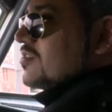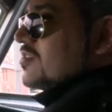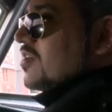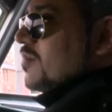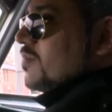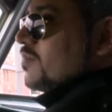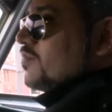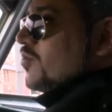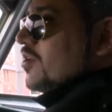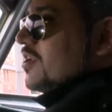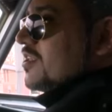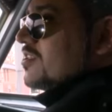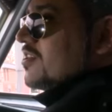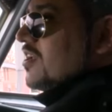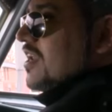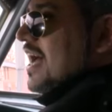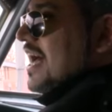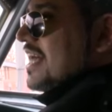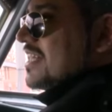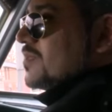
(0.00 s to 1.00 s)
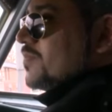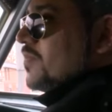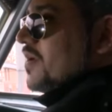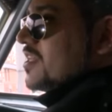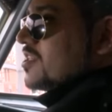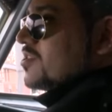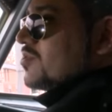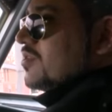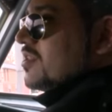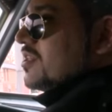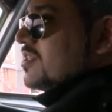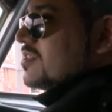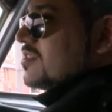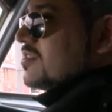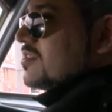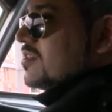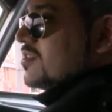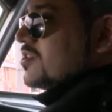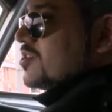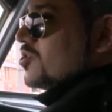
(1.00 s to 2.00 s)
some political aspects to
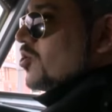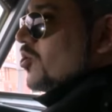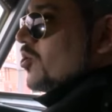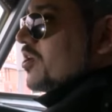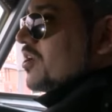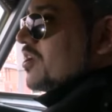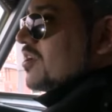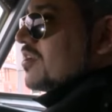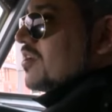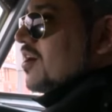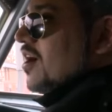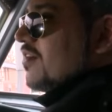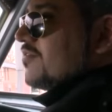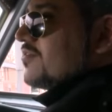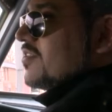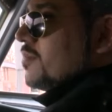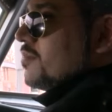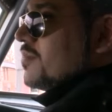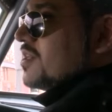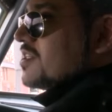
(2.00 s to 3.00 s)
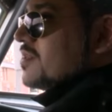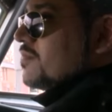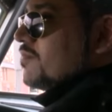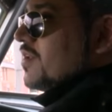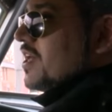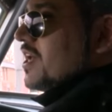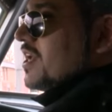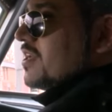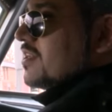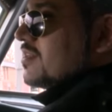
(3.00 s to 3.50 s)
this story of the missing plane?